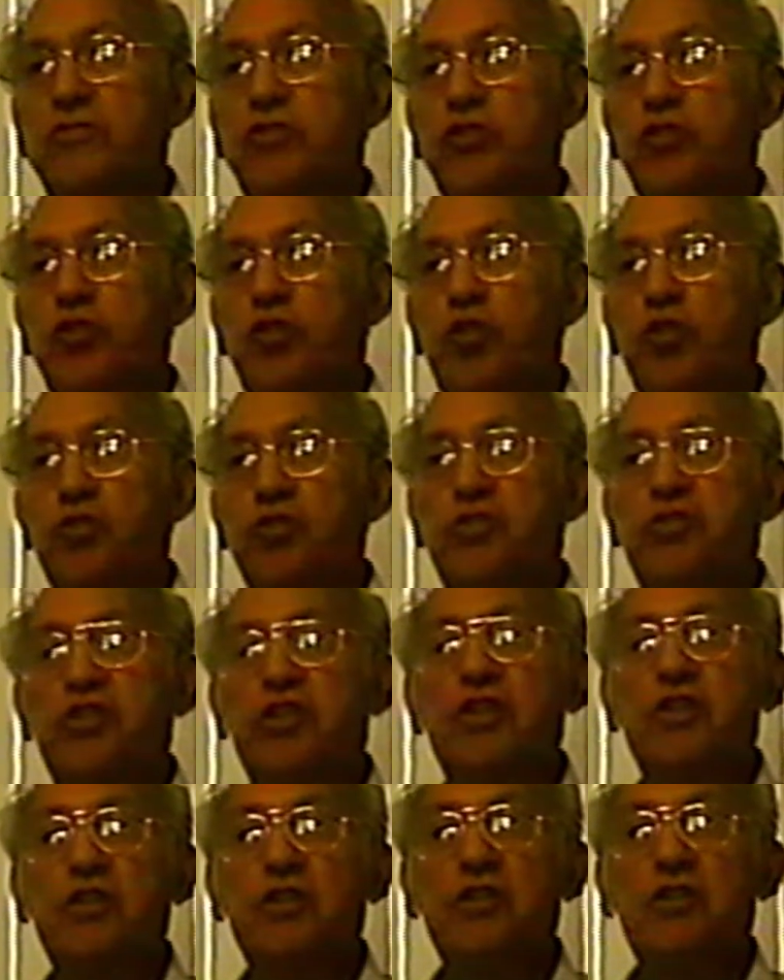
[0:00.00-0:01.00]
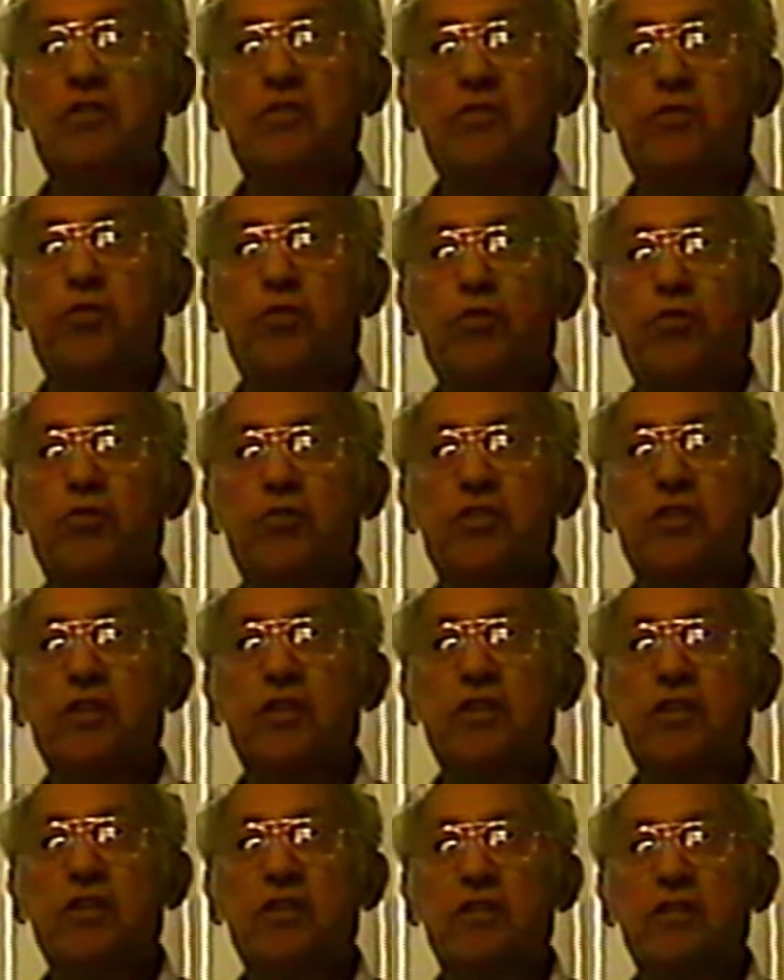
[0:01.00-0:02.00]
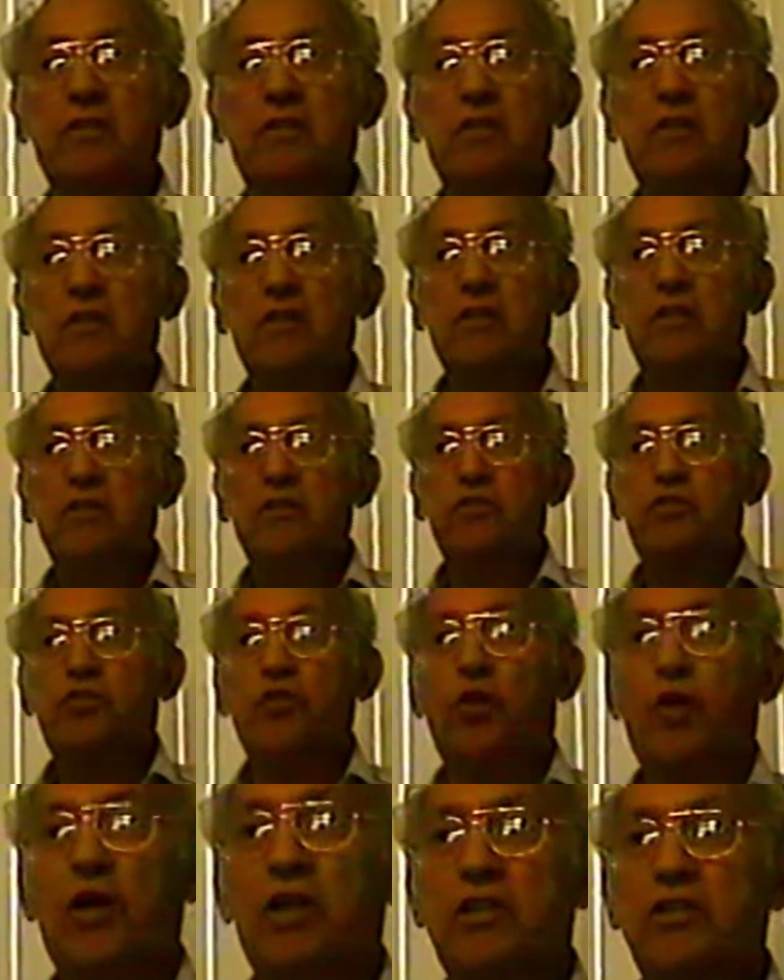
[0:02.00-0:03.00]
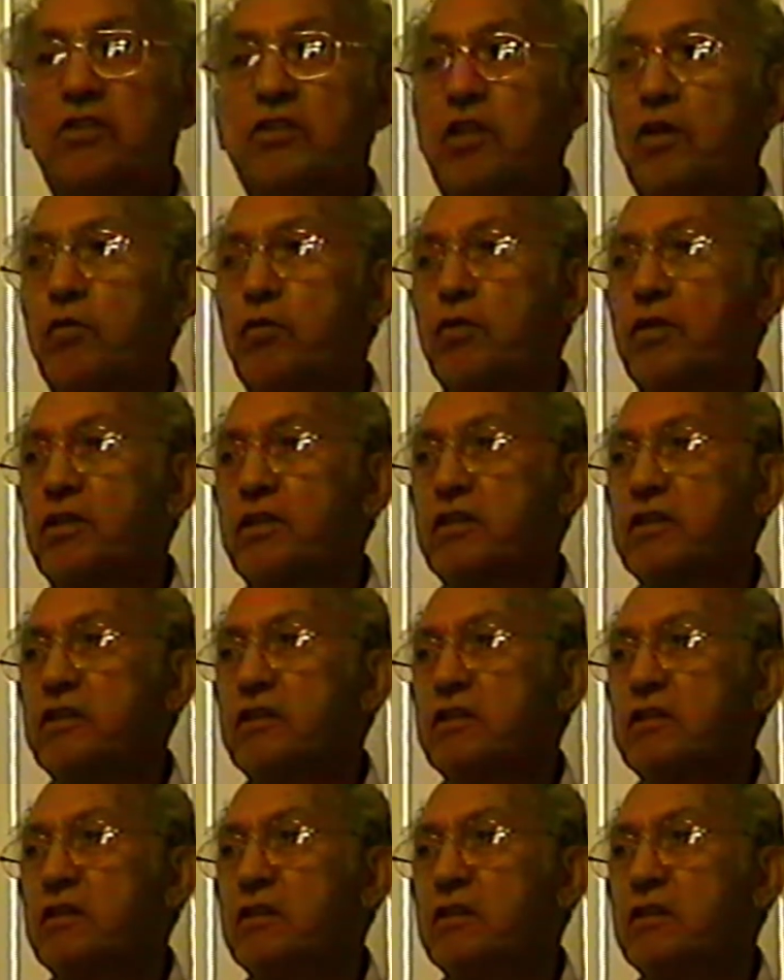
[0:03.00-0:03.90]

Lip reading: 13, 14. So I started working